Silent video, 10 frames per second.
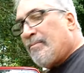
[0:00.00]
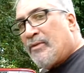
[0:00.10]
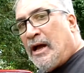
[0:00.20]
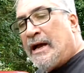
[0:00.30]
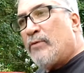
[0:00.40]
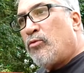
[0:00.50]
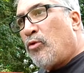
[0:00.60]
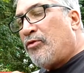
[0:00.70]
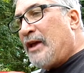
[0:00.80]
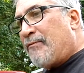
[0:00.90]
I
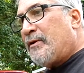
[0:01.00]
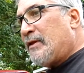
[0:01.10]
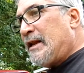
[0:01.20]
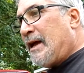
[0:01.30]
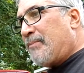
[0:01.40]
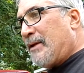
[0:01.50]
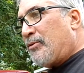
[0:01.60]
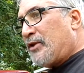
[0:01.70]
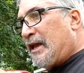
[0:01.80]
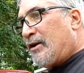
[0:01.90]
will definitely not be able
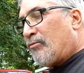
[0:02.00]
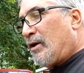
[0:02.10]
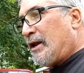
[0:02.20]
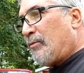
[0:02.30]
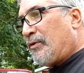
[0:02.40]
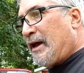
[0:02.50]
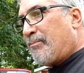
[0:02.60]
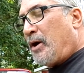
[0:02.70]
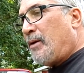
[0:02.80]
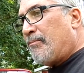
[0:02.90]
to get it running with that
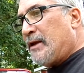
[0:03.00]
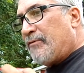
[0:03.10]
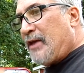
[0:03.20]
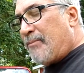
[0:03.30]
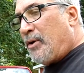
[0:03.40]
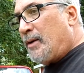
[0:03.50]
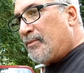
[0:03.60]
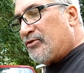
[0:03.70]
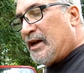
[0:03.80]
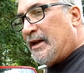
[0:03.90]
pump if that pump
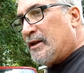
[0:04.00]
is not,